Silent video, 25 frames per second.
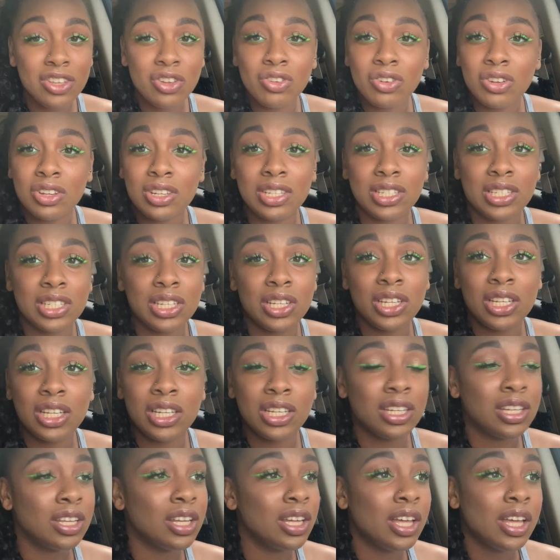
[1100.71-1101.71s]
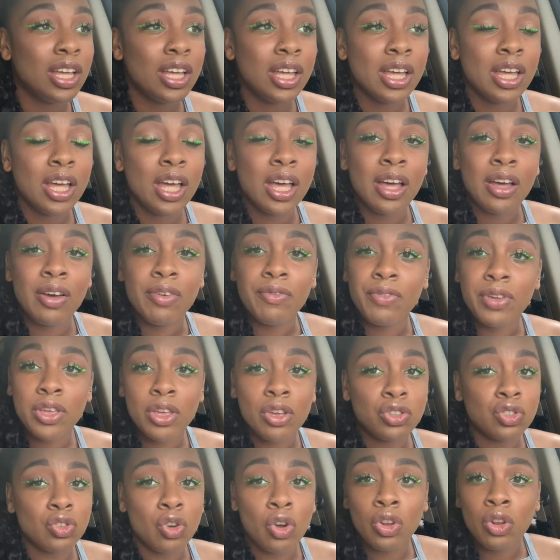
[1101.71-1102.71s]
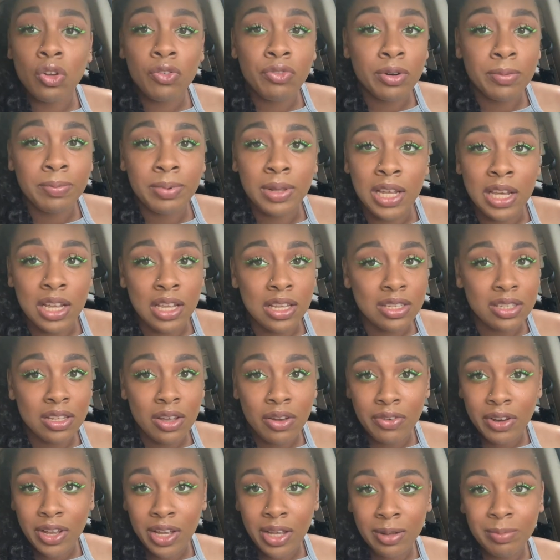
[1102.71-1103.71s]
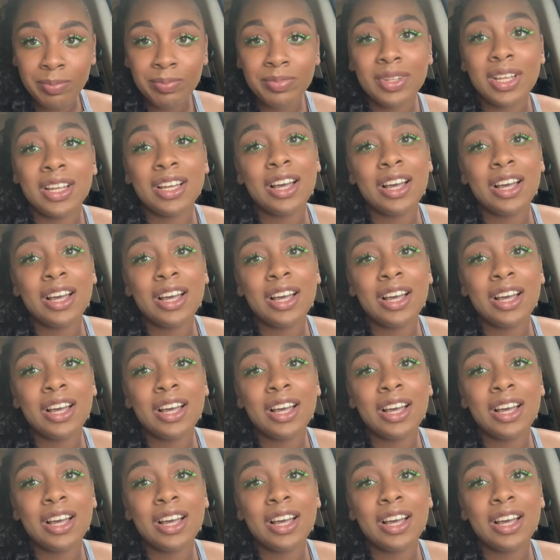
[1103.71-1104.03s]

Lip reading: You're going to see videos all over the place. All right?